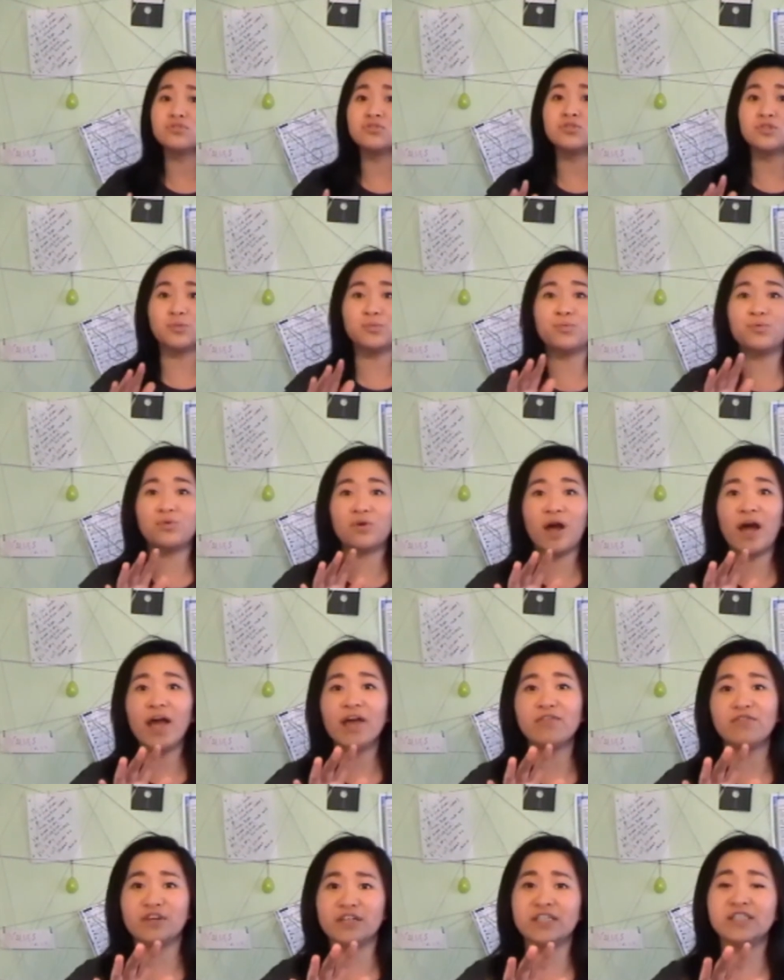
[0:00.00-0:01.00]
you
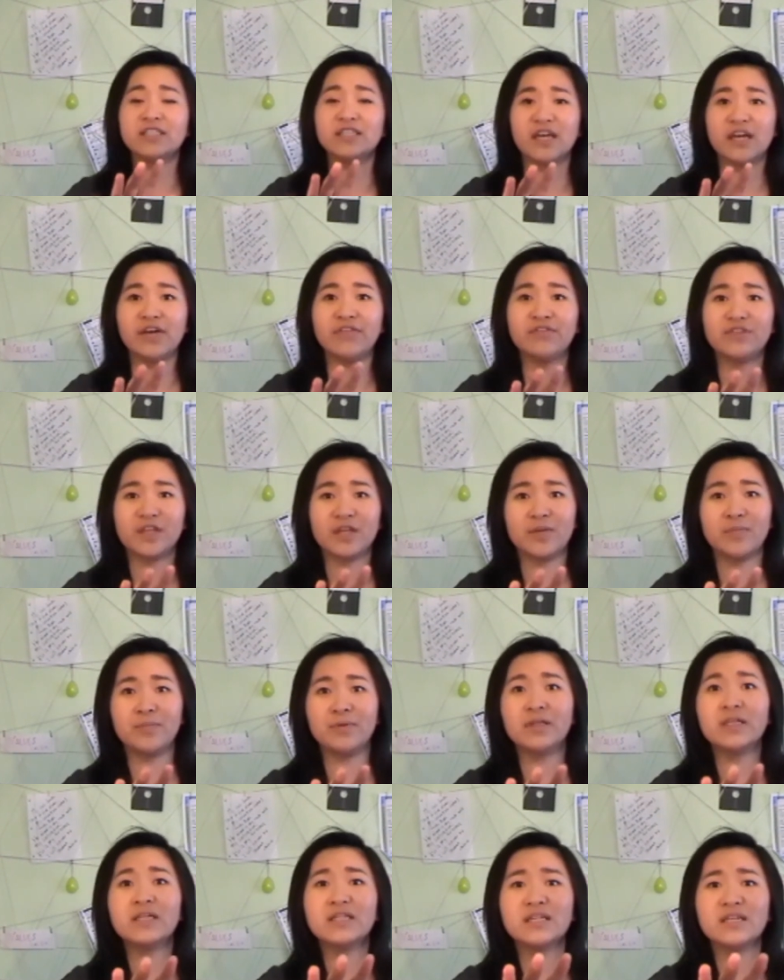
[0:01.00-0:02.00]
deprive us of the
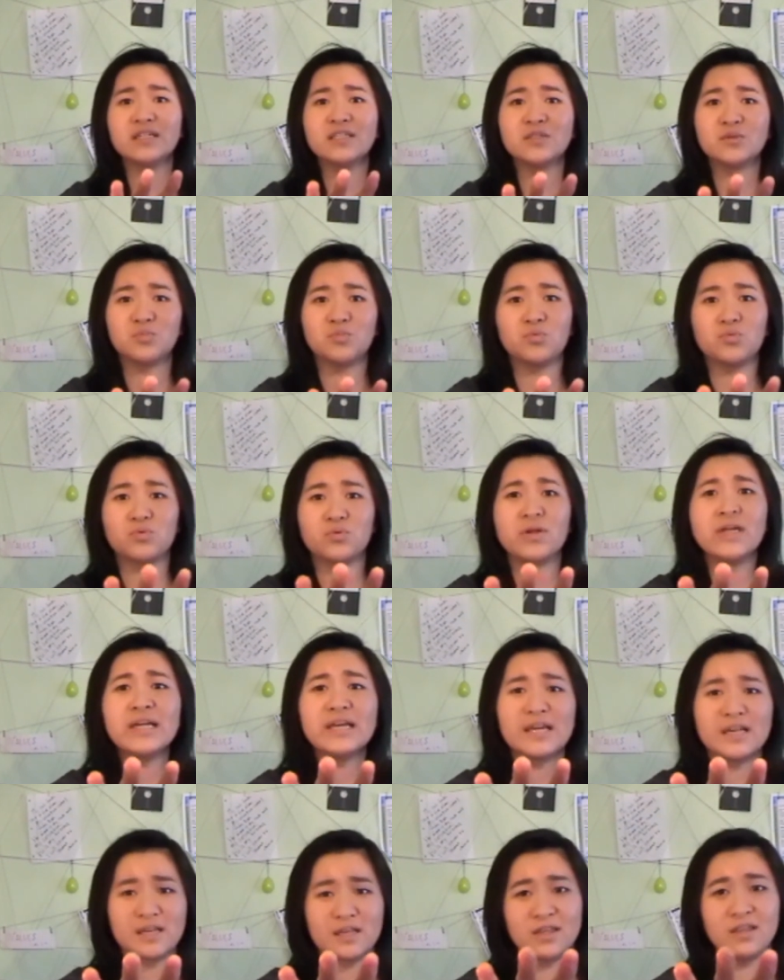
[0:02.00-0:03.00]
ability to
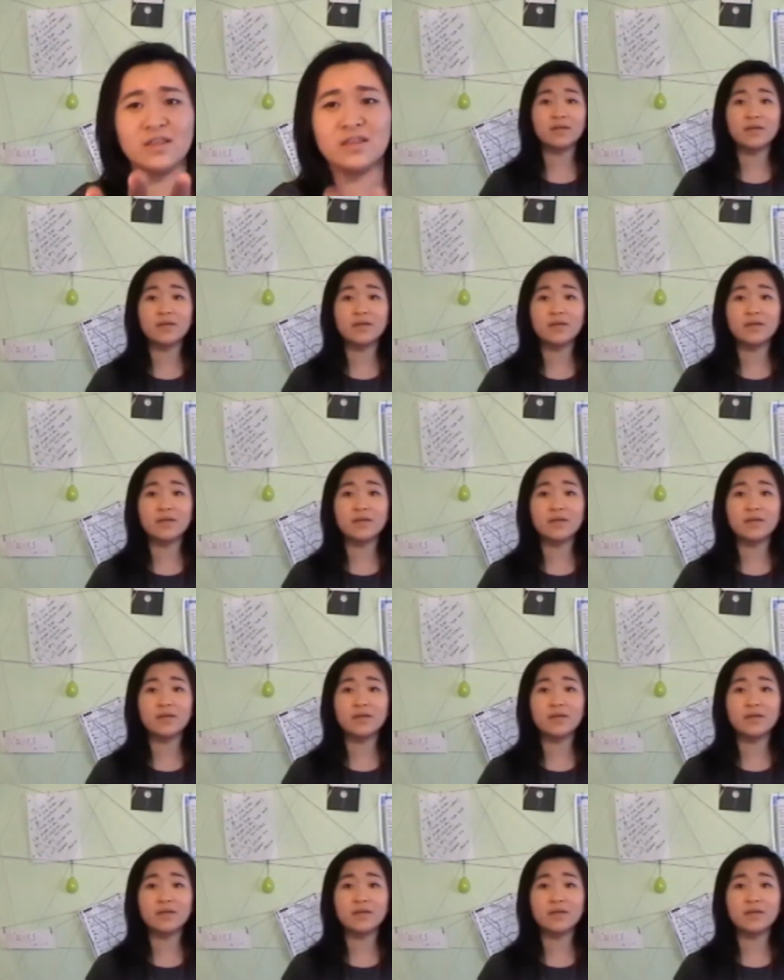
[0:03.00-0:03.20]
breathe?